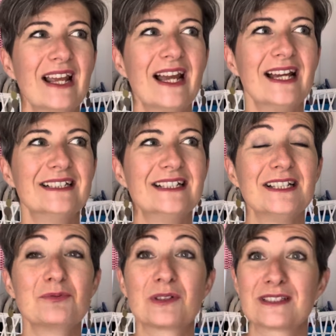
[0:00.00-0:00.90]
And
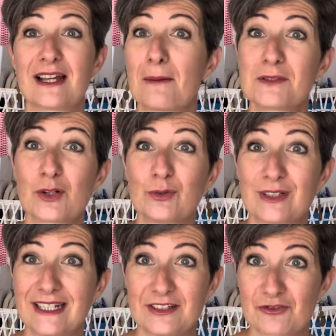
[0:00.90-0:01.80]
it was
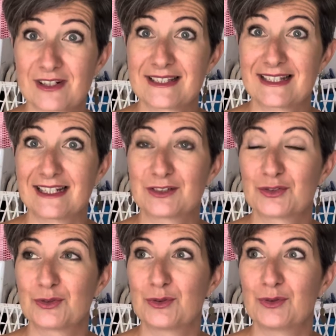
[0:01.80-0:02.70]
absolutely interesting
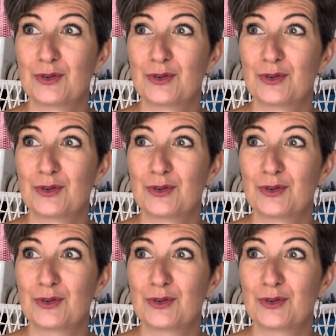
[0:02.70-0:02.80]
to,